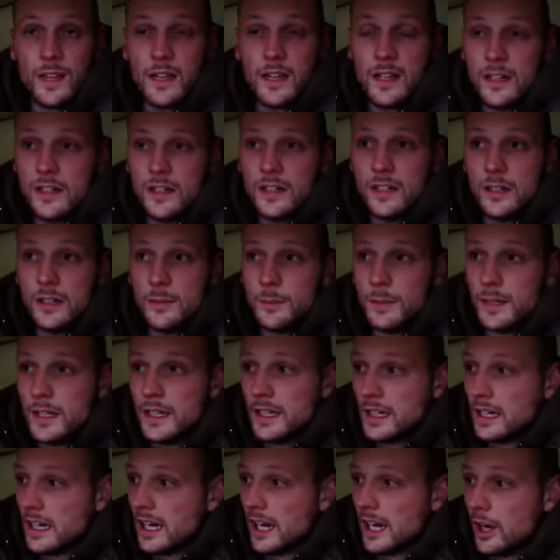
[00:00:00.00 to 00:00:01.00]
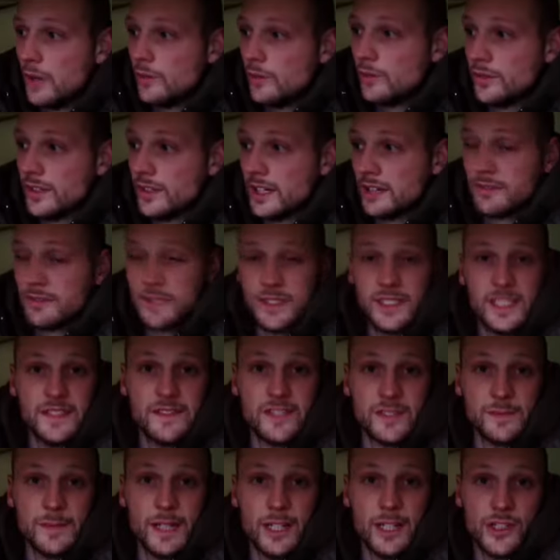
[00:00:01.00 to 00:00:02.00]
Um, hopefully, I'll receive
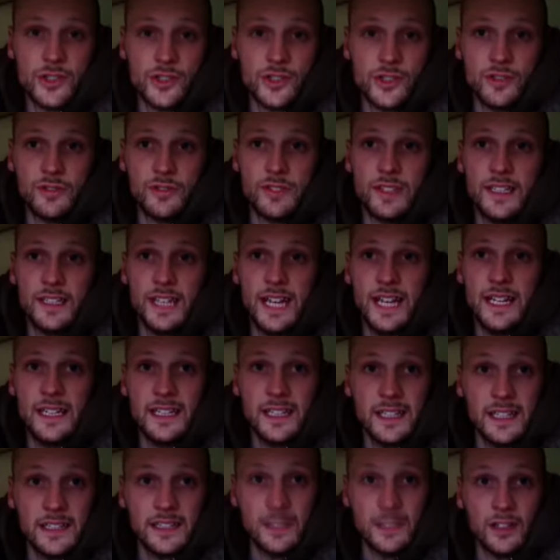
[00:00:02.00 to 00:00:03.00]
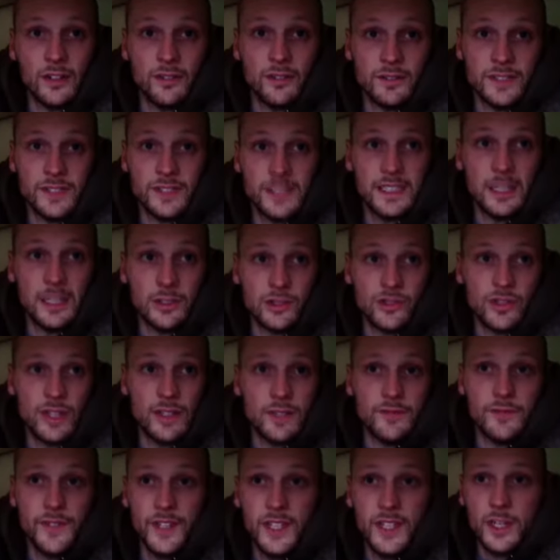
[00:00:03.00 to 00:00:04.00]
some action during the night. Obviously, I'll try
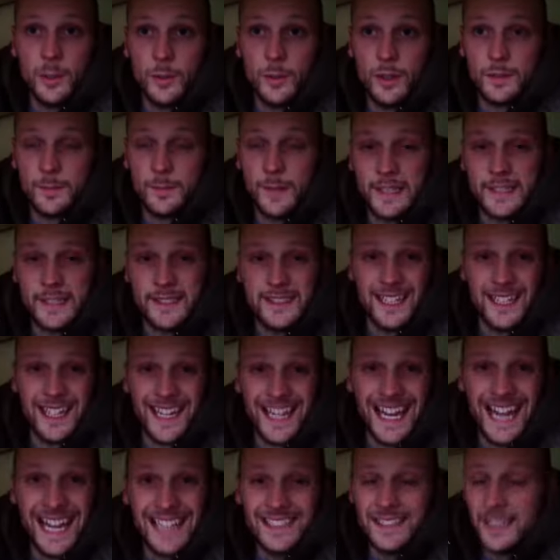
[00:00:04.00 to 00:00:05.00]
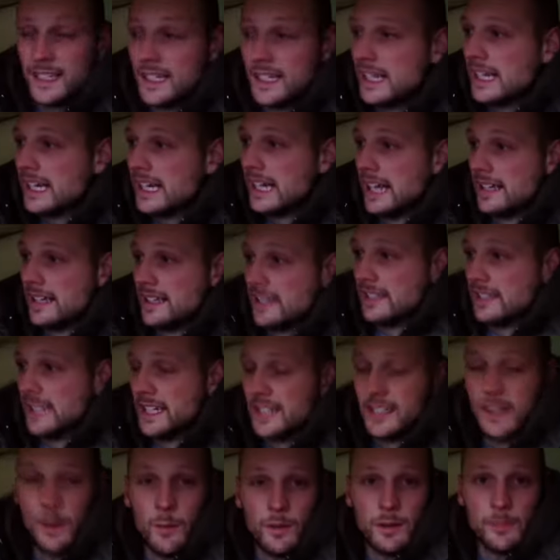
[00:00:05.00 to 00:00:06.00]
and video it best as I can, and I'll let
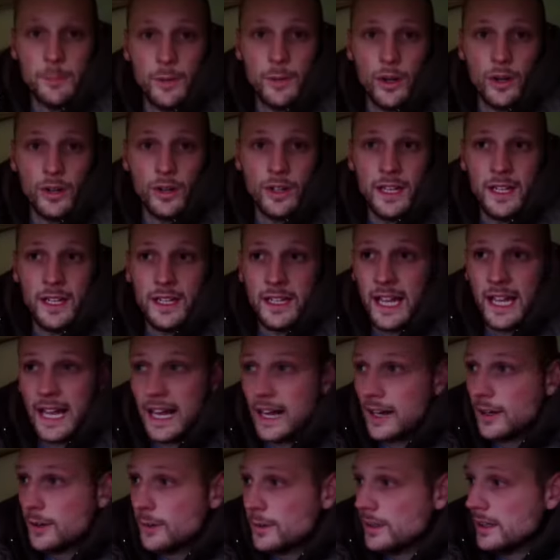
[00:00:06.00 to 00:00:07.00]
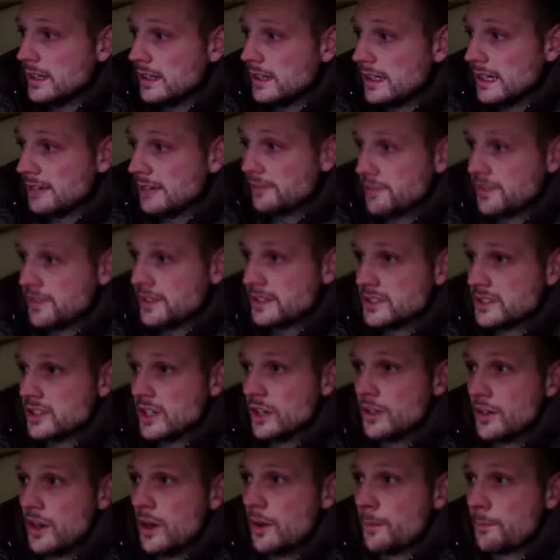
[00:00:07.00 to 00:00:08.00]
you know in the morning how uh, everything's
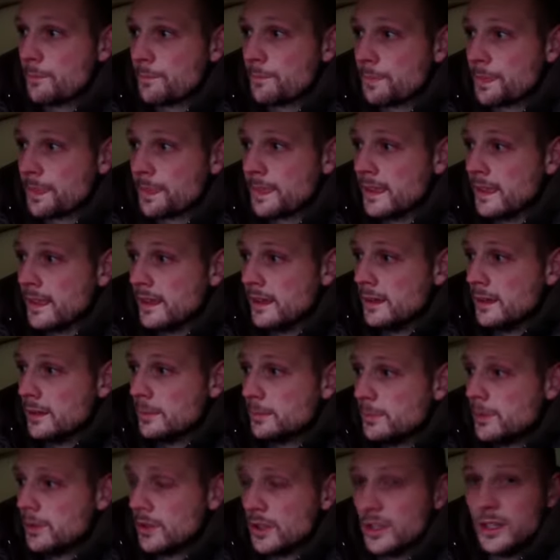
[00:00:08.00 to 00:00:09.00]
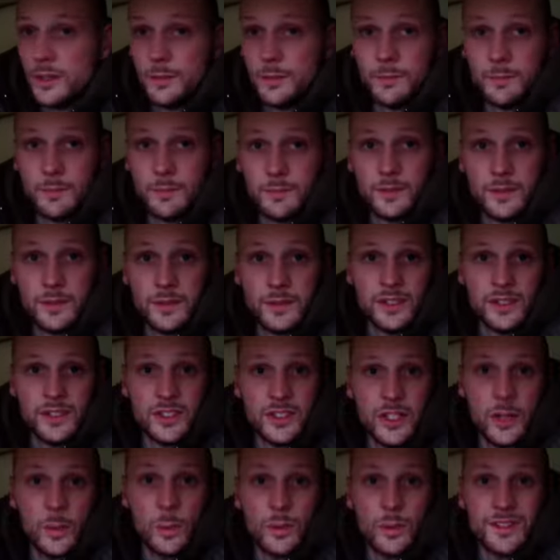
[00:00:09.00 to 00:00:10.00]
gone on. But um, there's
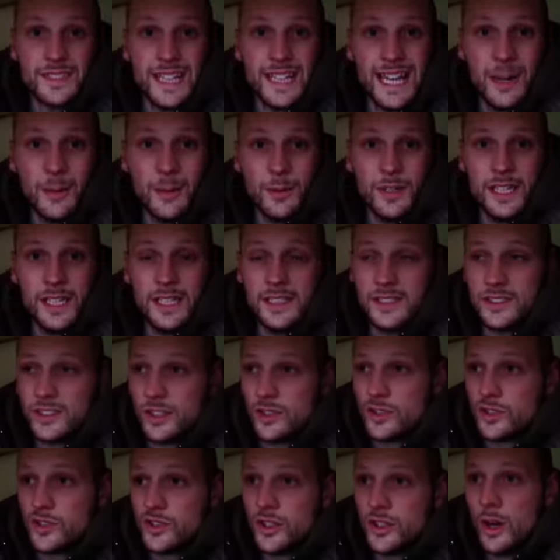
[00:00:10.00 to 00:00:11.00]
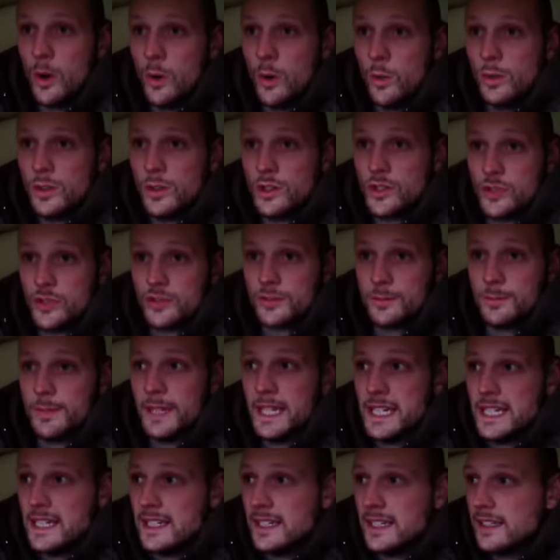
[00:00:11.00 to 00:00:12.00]
no one down here, there's not a soul, it's just
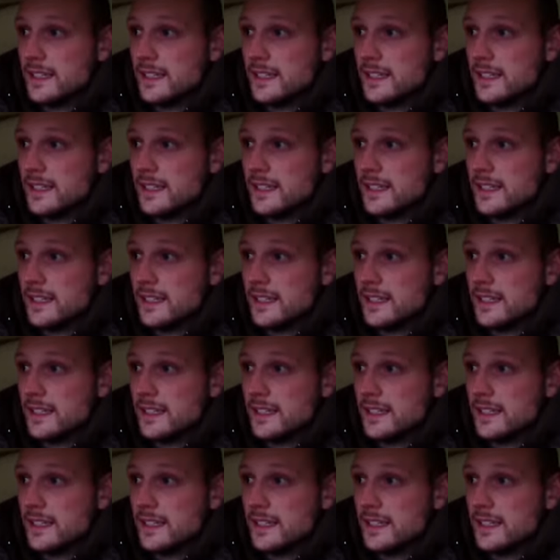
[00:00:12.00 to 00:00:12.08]
me.